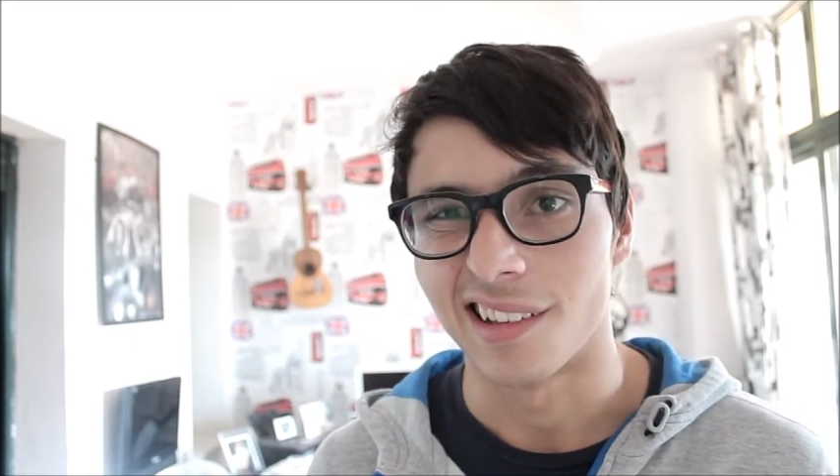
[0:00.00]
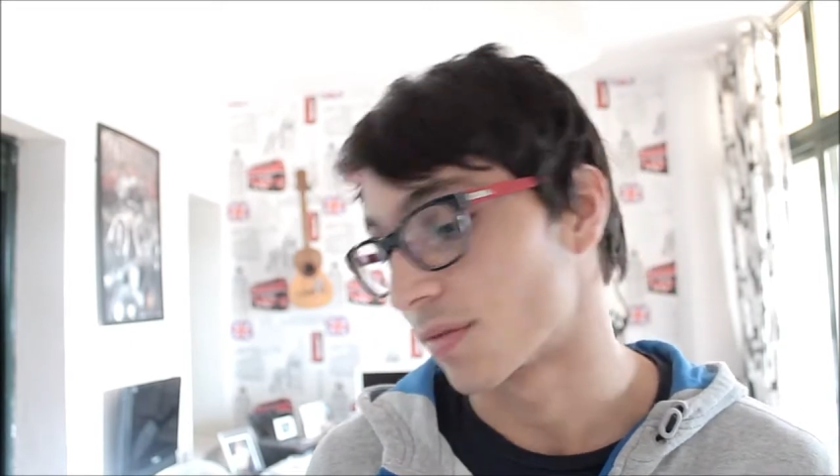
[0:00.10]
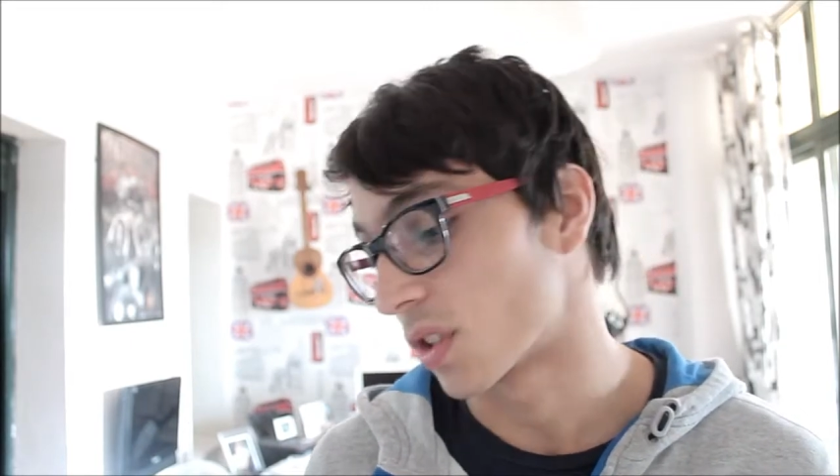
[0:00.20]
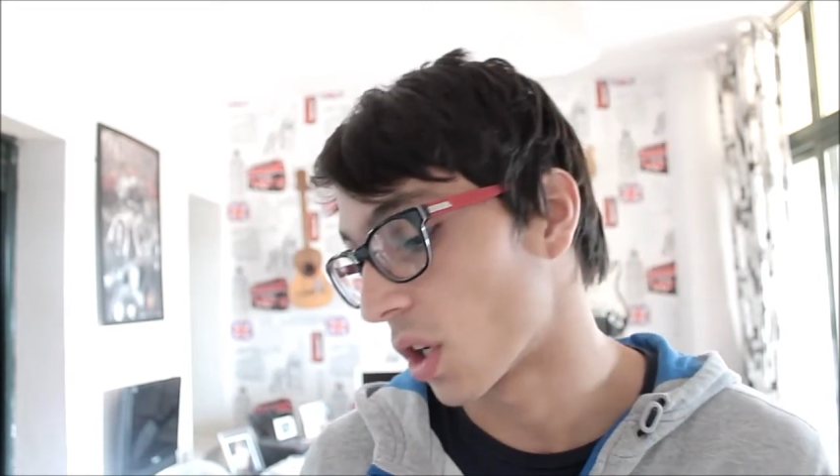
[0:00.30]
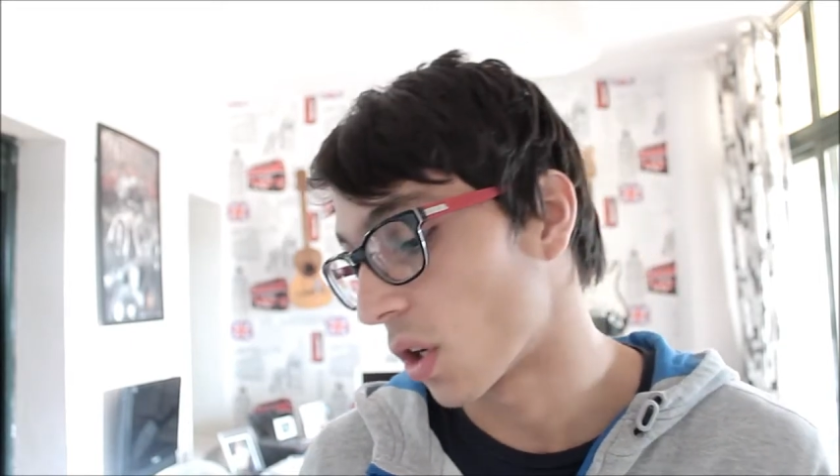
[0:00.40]

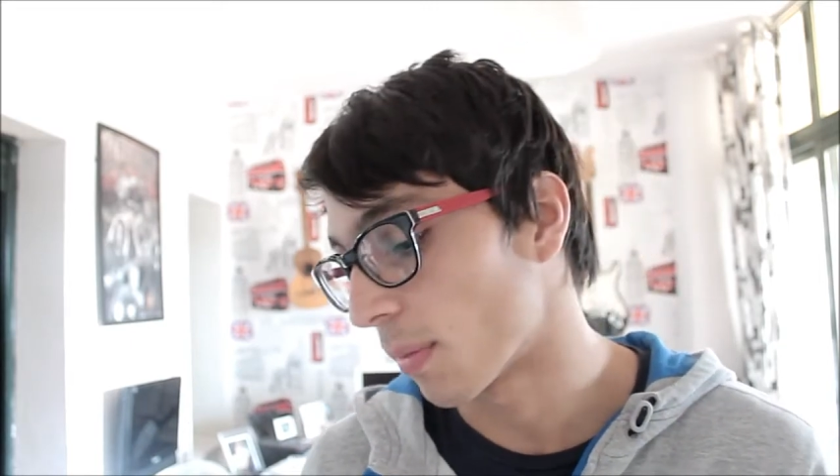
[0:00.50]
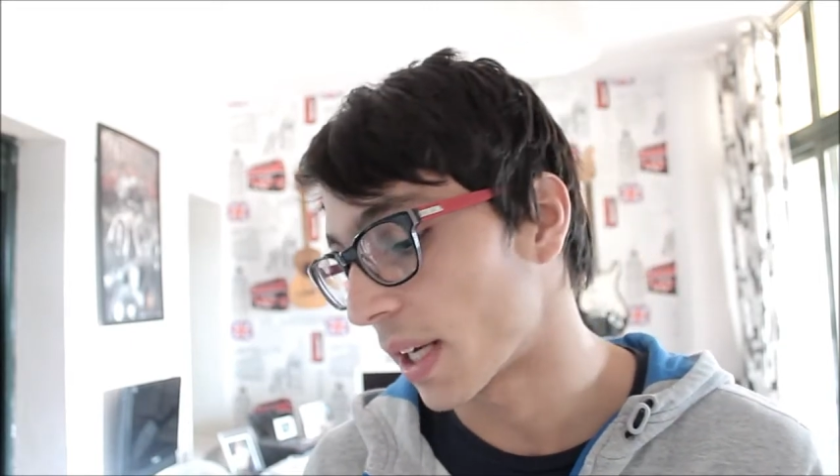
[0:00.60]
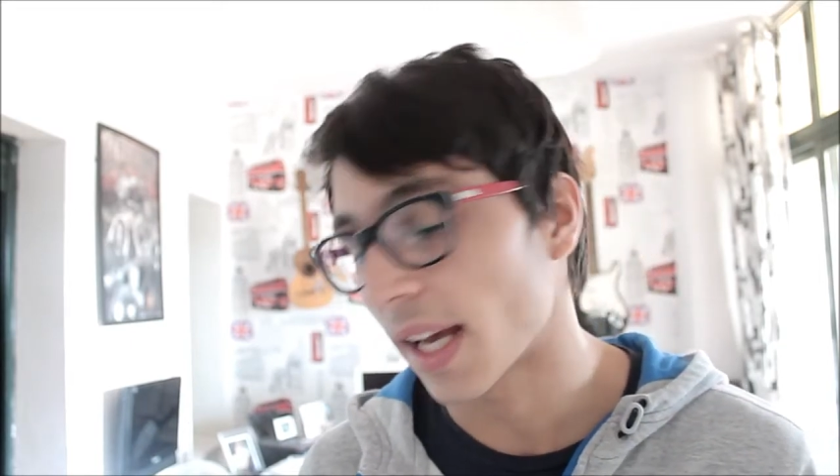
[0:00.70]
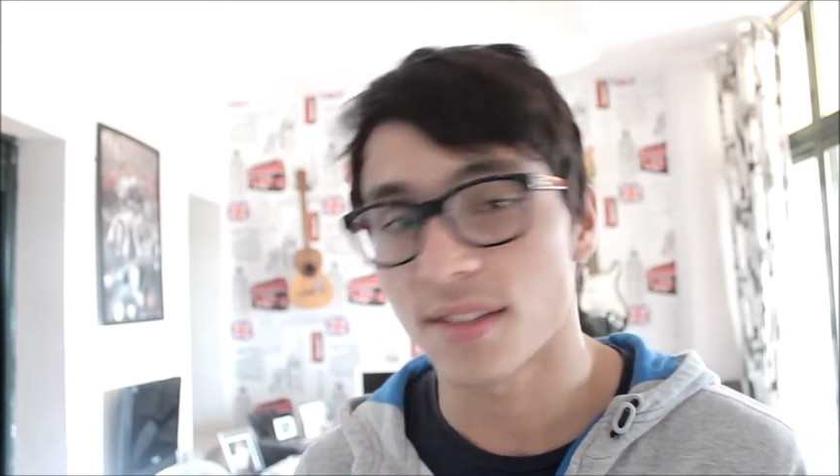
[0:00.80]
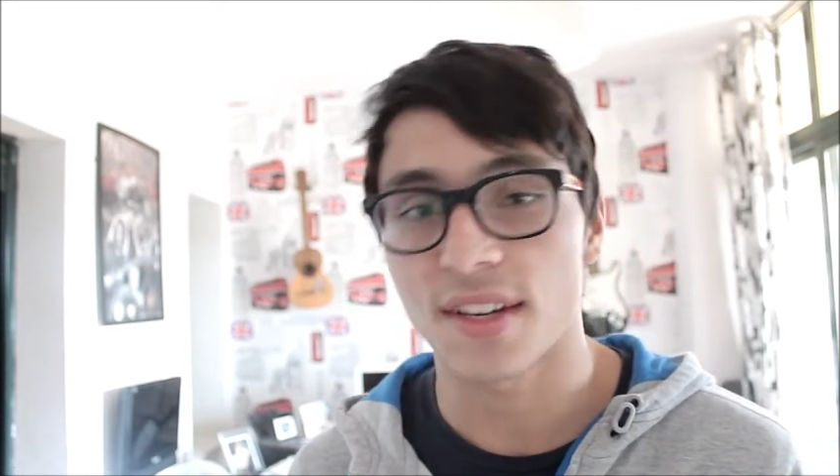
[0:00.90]
So my
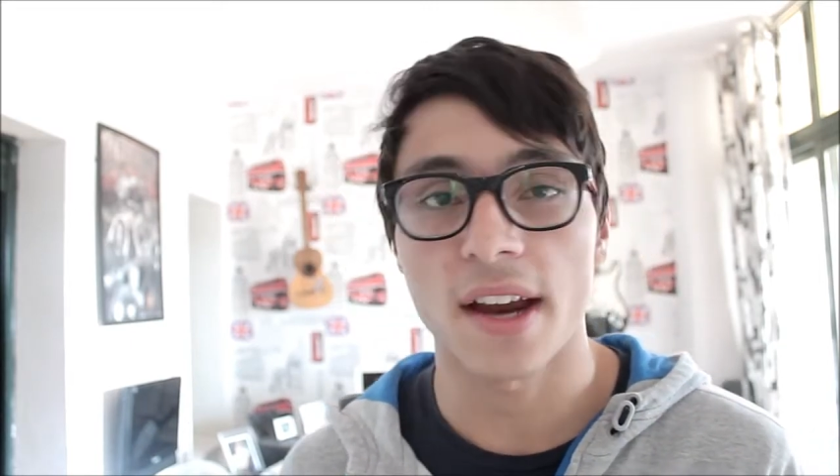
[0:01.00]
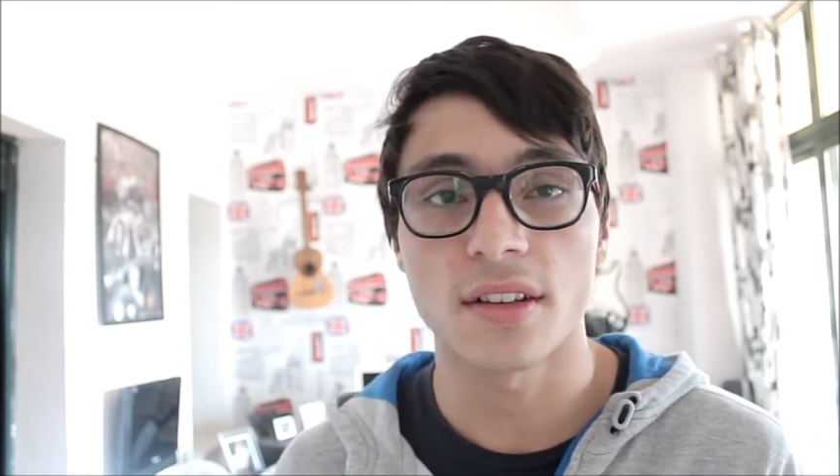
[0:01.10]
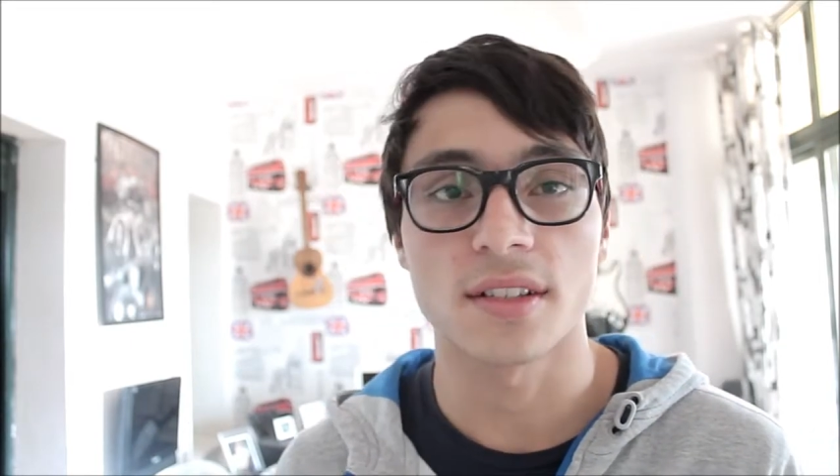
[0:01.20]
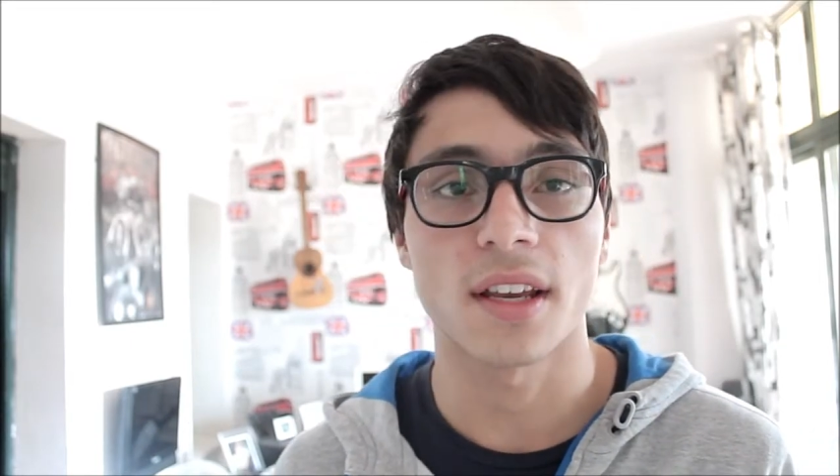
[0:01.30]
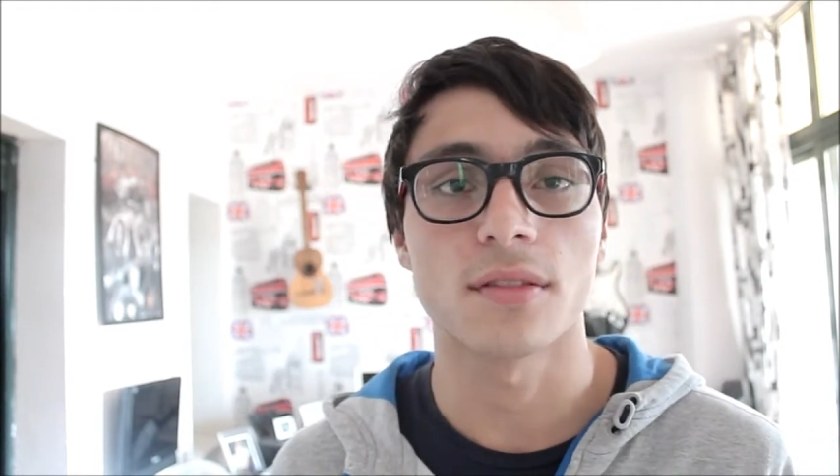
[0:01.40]
dad's scared,
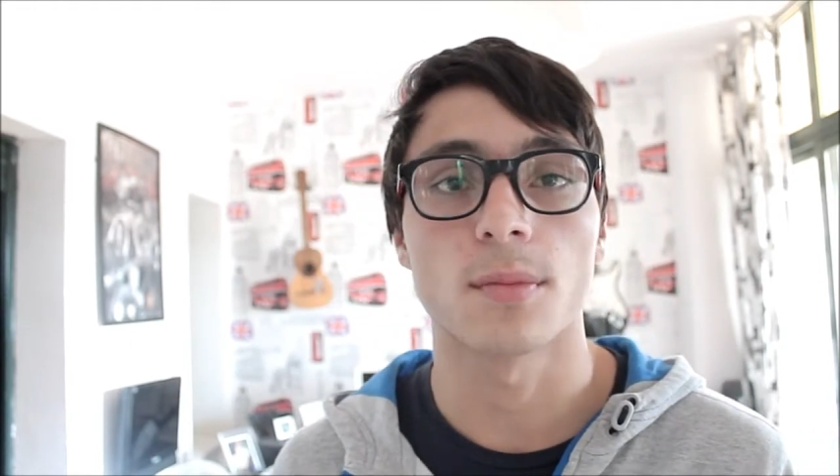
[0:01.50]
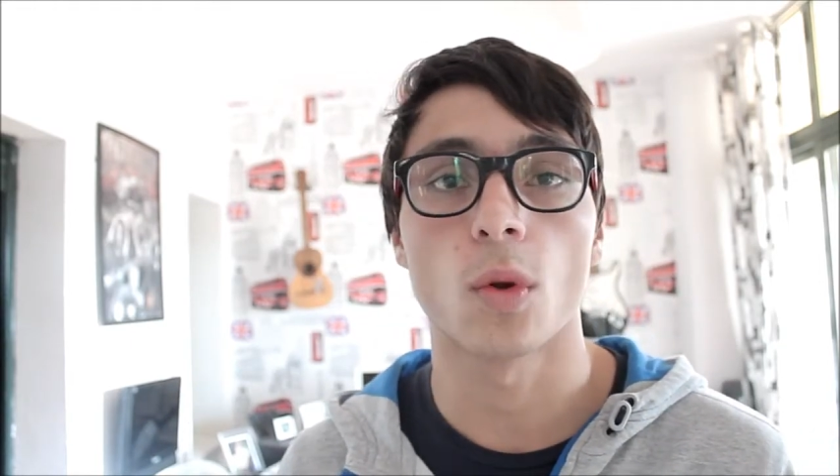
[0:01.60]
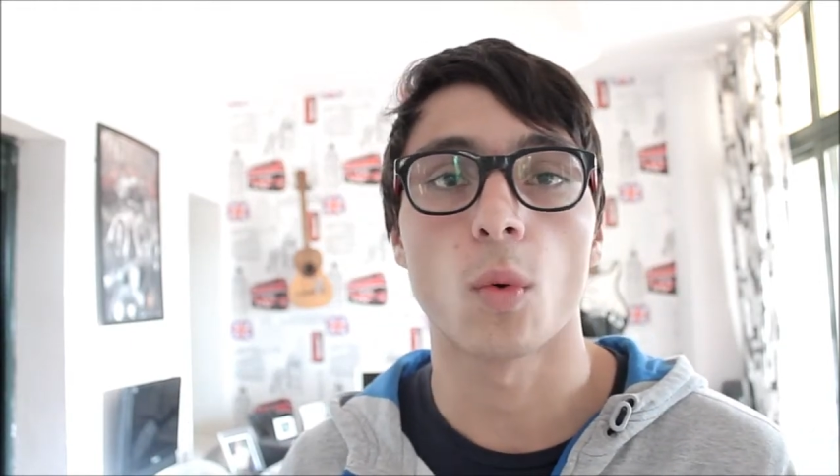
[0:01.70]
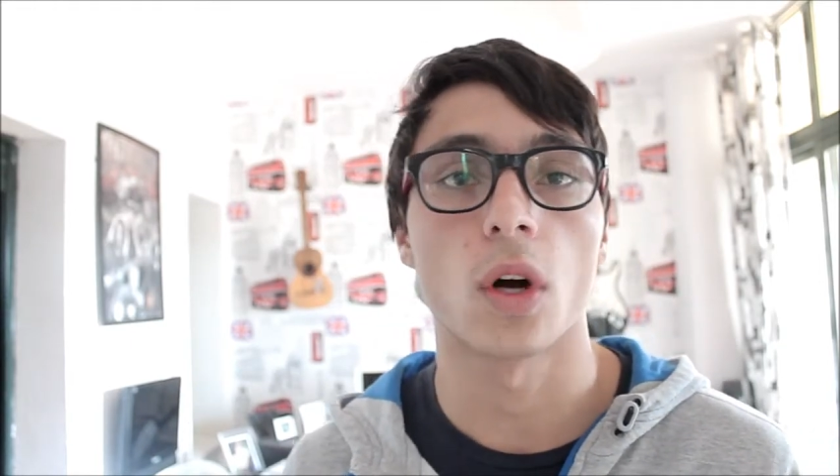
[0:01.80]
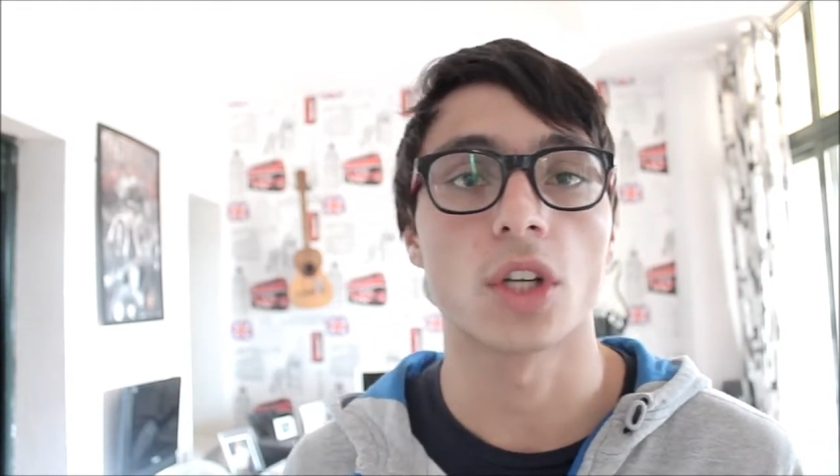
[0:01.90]
just gives him the
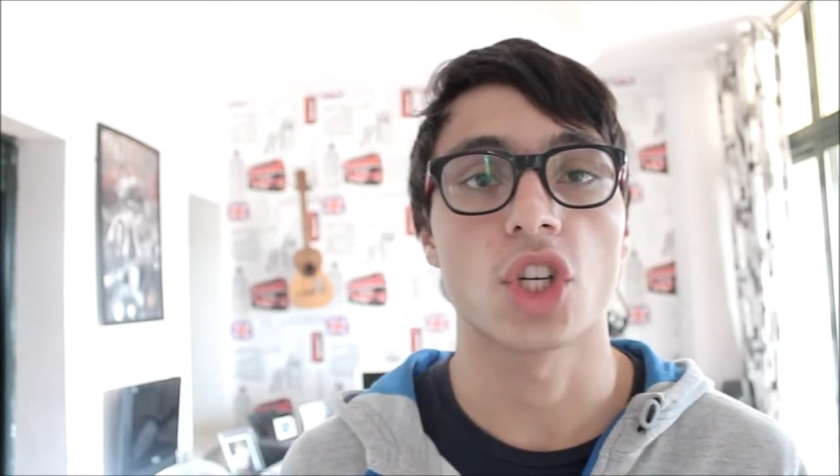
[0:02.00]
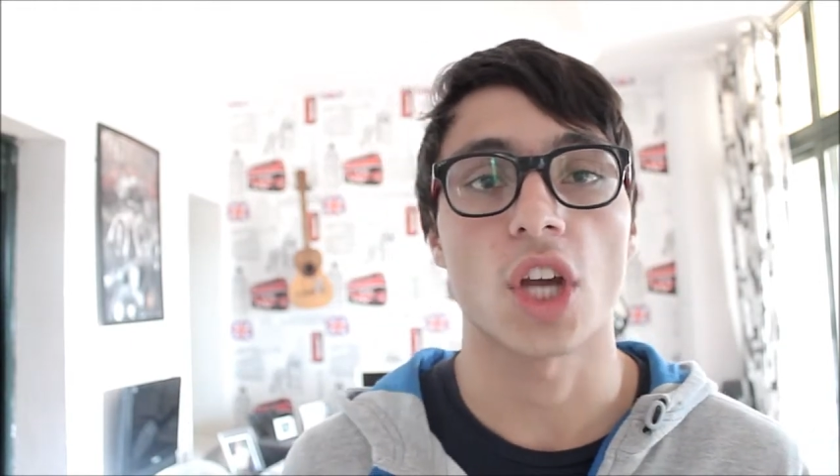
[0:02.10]
watch,